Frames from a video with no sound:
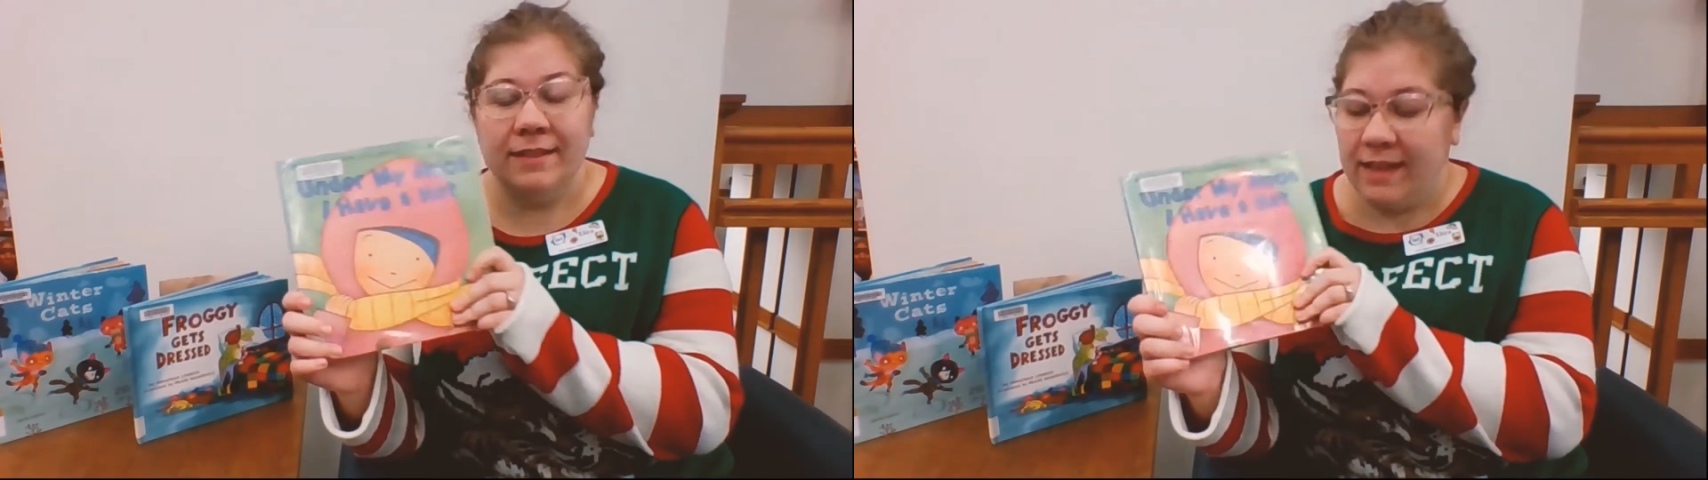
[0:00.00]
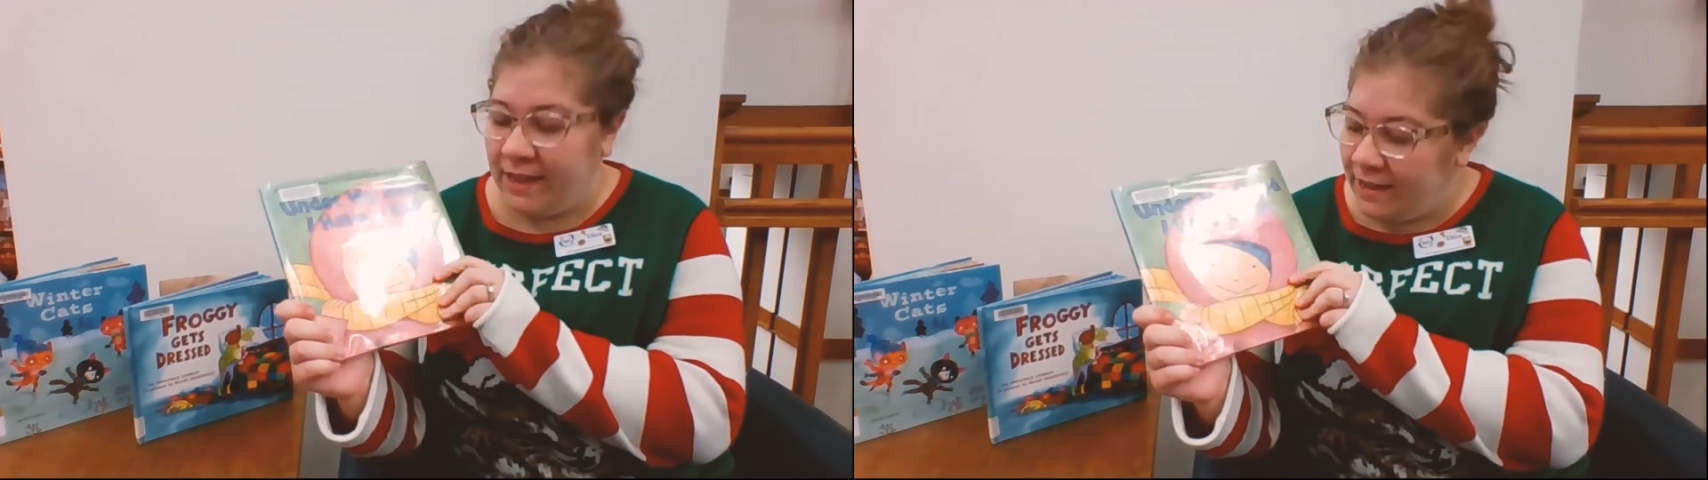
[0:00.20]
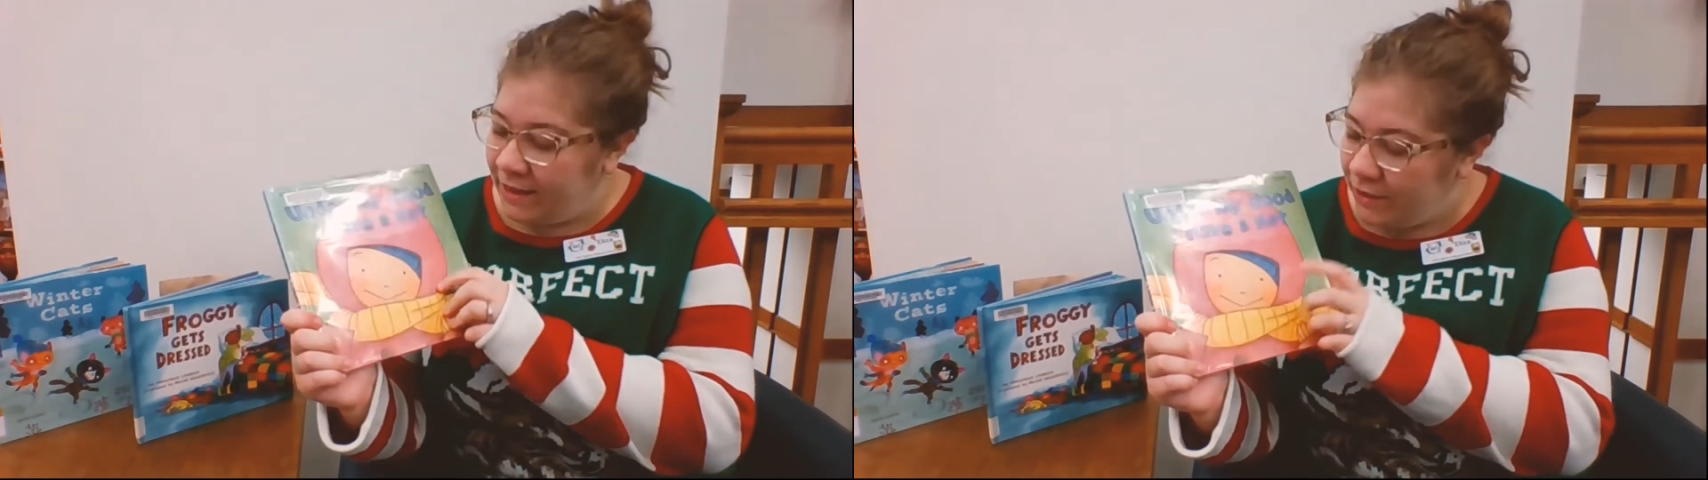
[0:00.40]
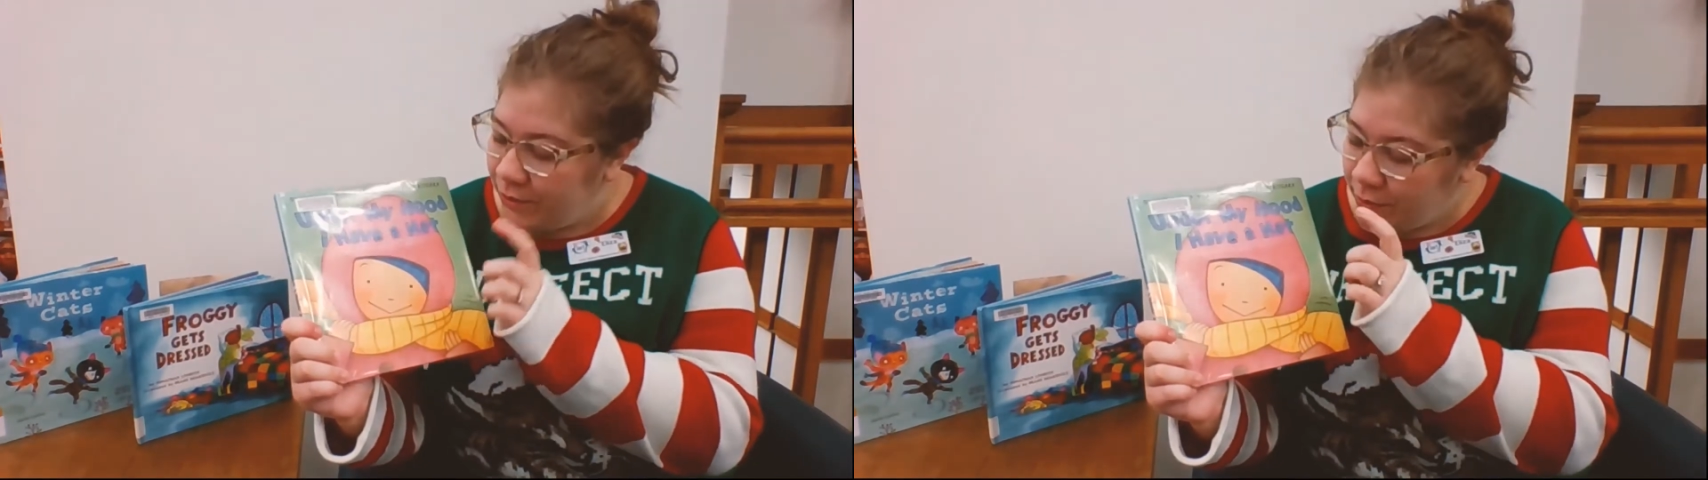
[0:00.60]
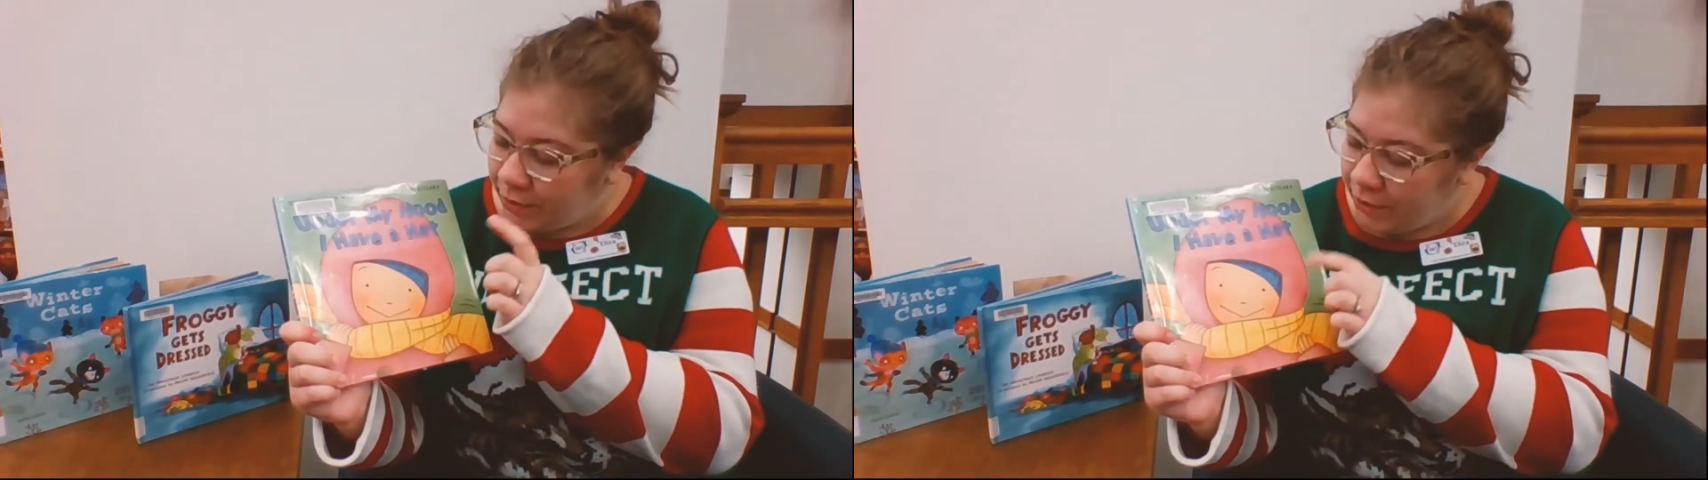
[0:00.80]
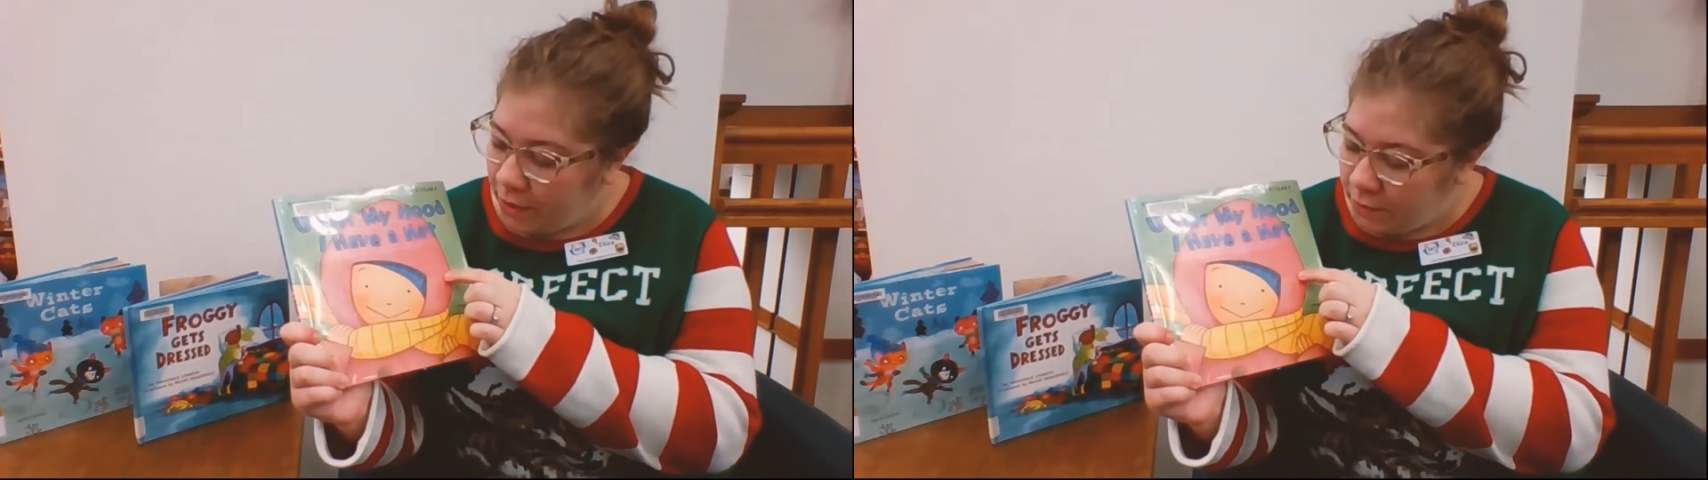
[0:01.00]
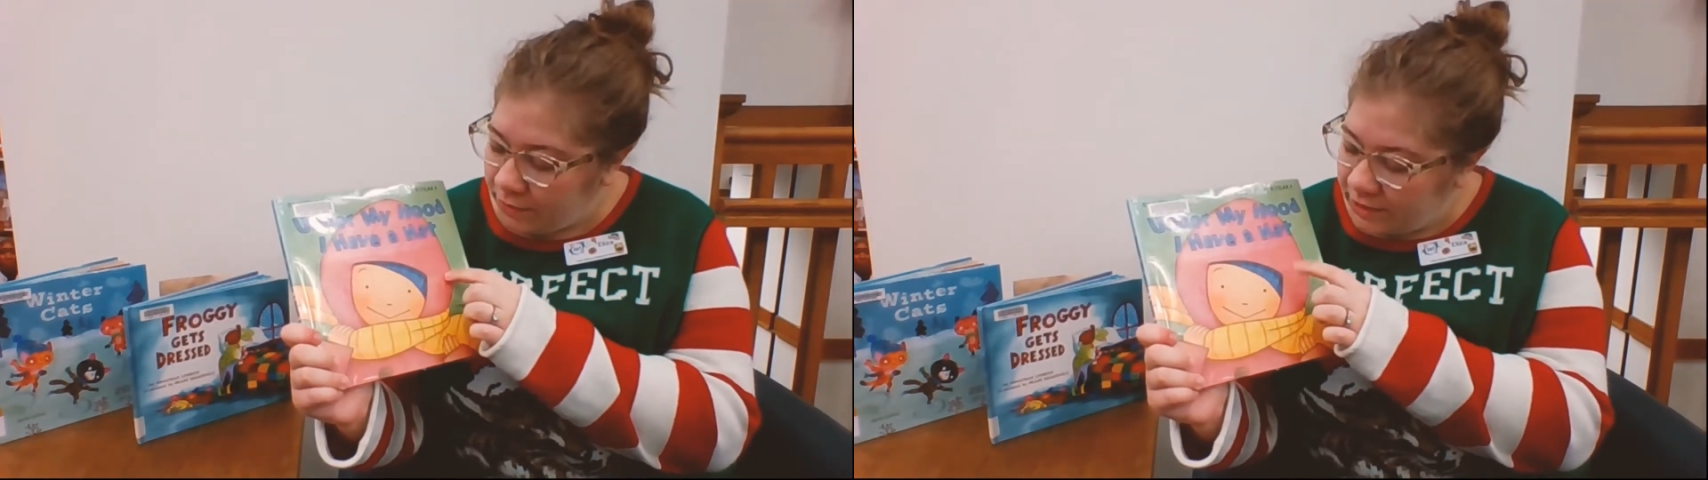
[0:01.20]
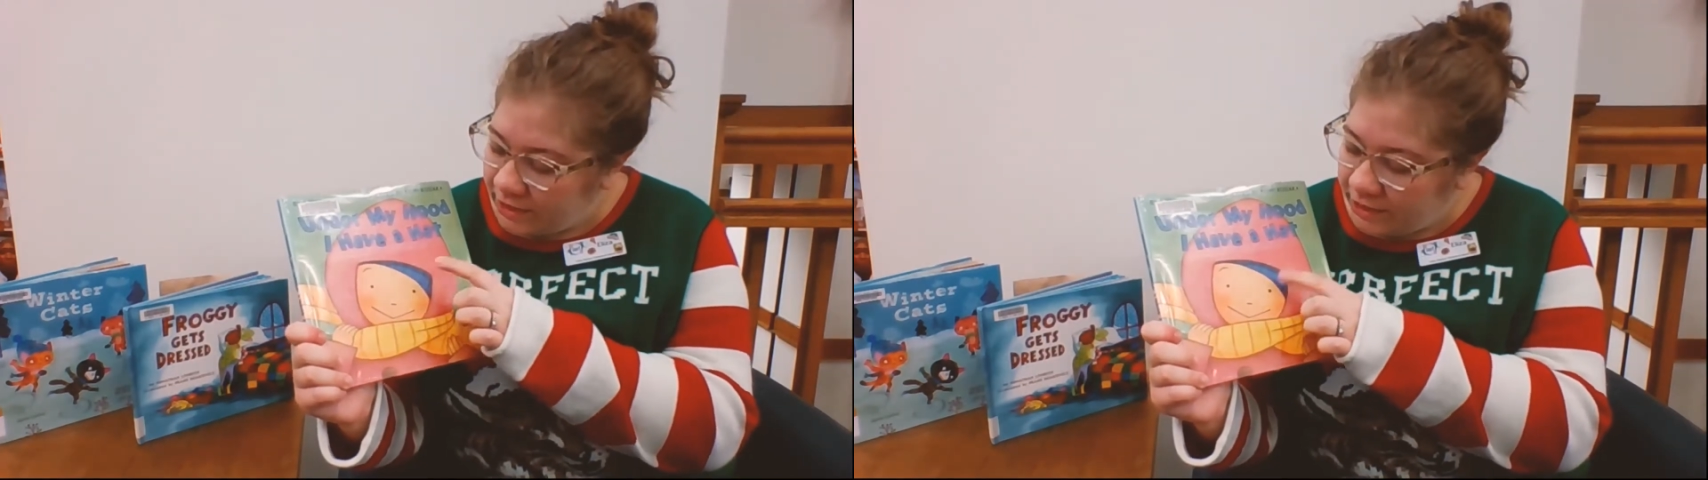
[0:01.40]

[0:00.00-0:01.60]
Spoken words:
like your coat,